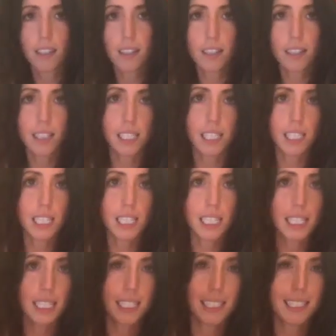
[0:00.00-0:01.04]
this
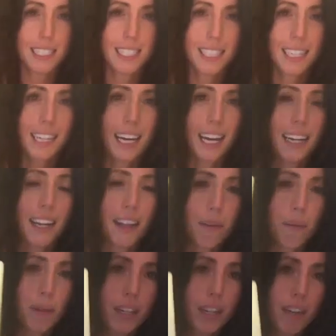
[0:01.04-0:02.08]
is another
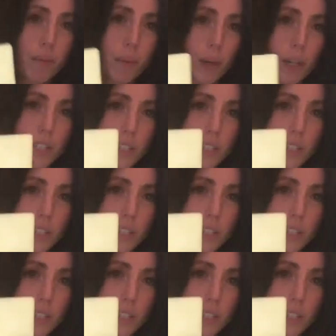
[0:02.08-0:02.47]
one that I've worked